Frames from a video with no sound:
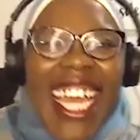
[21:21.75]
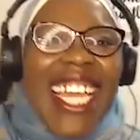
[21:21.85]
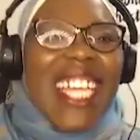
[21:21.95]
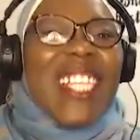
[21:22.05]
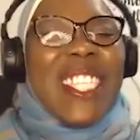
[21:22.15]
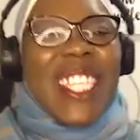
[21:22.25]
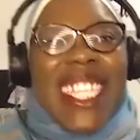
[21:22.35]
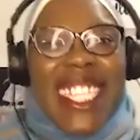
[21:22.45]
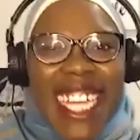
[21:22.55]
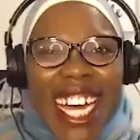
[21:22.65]
He took
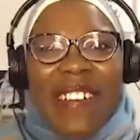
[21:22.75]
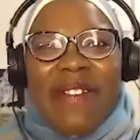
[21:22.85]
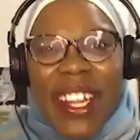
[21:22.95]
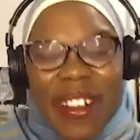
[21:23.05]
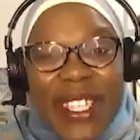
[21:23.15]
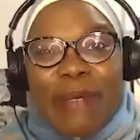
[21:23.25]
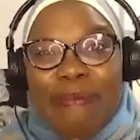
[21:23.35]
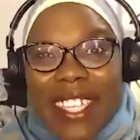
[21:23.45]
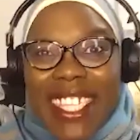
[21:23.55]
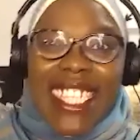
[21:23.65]
time out of his
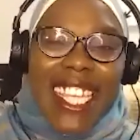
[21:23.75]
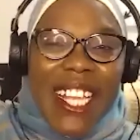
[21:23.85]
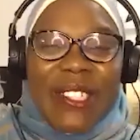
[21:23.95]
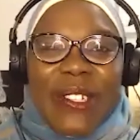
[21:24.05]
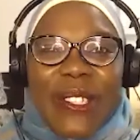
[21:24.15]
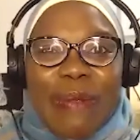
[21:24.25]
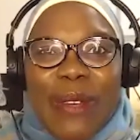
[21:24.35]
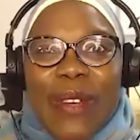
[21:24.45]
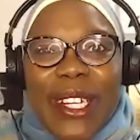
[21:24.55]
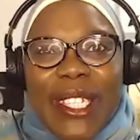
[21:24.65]
busy schedule to be
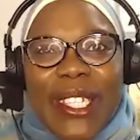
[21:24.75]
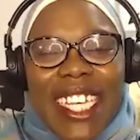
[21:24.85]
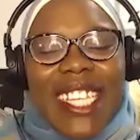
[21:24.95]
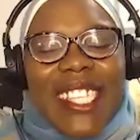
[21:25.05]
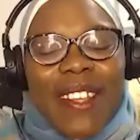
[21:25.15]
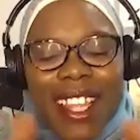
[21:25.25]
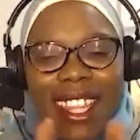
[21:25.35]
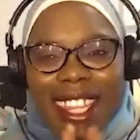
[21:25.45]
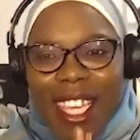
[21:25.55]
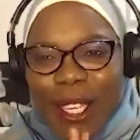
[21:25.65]
with us today. So
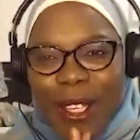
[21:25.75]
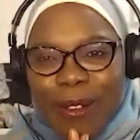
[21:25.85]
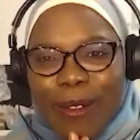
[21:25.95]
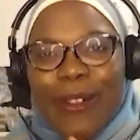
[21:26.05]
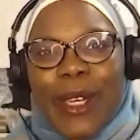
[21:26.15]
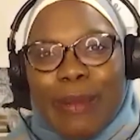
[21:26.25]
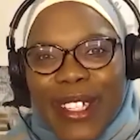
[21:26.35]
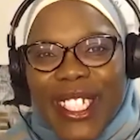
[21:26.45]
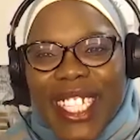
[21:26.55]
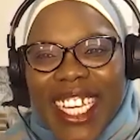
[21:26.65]
thank you. We
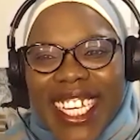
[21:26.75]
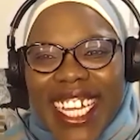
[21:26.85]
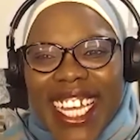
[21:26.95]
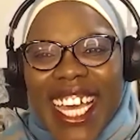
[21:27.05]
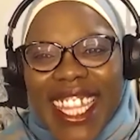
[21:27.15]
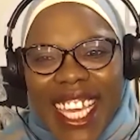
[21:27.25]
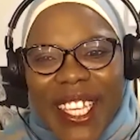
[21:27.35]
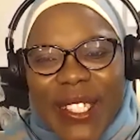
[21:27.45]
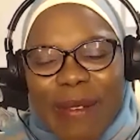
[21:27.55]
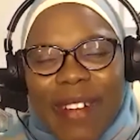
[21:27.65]
appreciate you. Thank
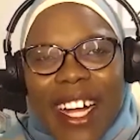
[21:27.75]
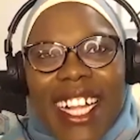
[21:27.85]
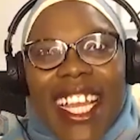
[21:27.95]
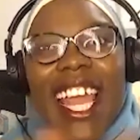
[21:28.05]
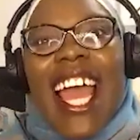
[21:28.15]
you, Jamal.